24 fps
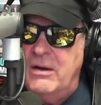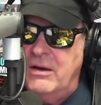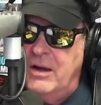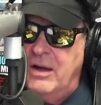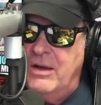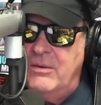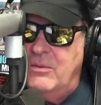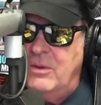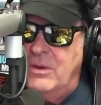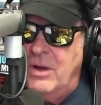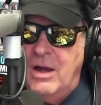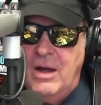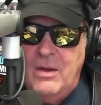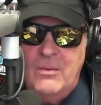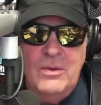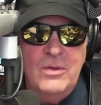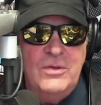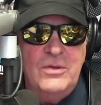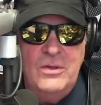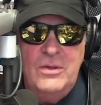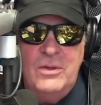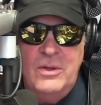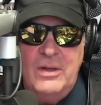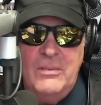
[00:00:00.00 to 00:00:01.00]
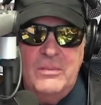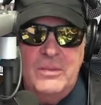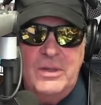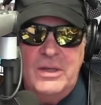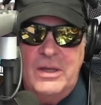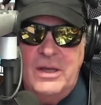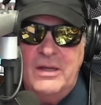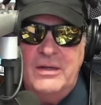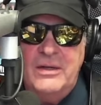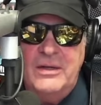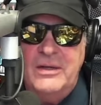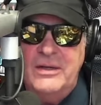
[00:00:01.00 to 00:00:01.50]
Is it? I would do him
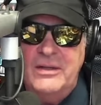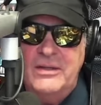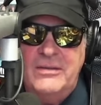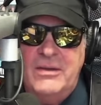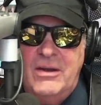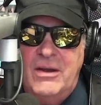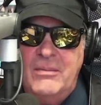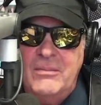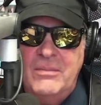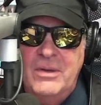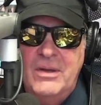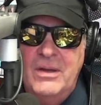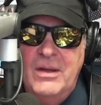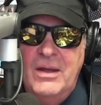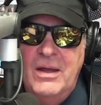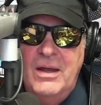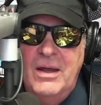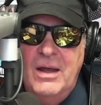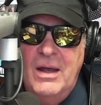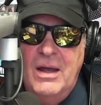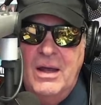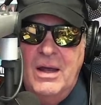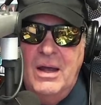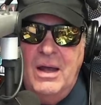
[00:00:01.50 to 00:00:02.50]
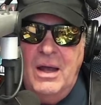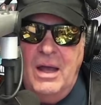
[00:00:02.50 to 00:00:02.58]
again. Anytime. Movies, SNL,